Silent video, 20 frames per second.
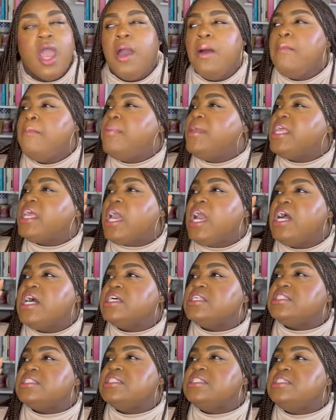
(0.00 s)

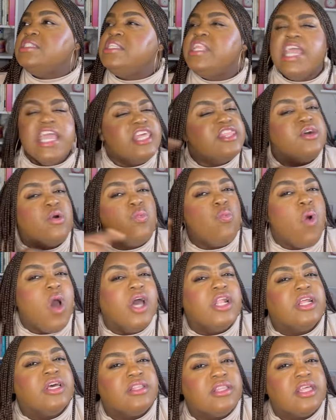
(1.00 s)
because neither
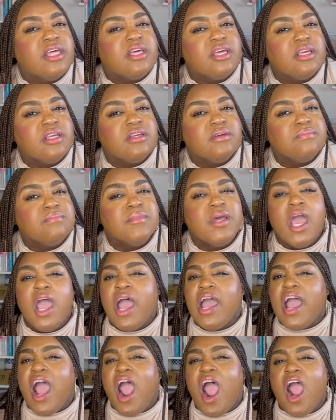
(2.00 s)
one of them
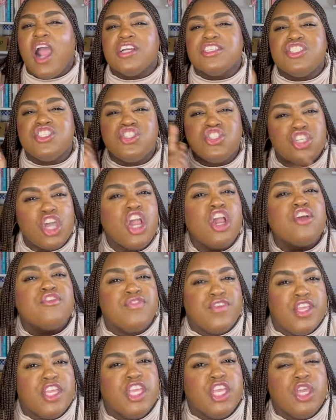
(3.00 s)
are
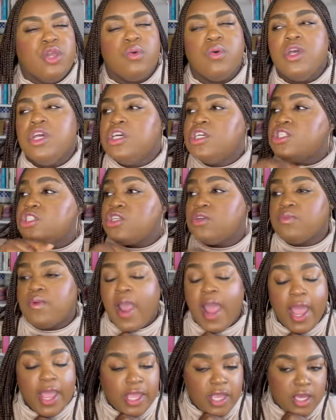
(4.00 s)
serving you.
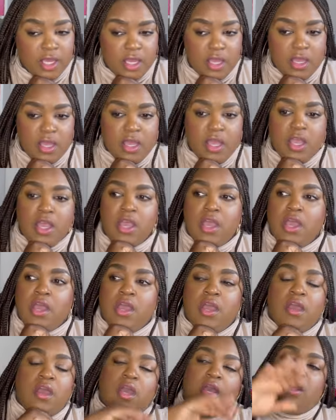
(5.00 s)
Zeuriah,
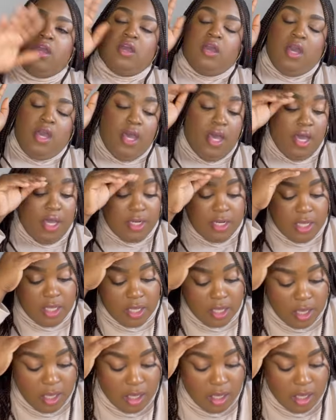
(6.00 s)
honey,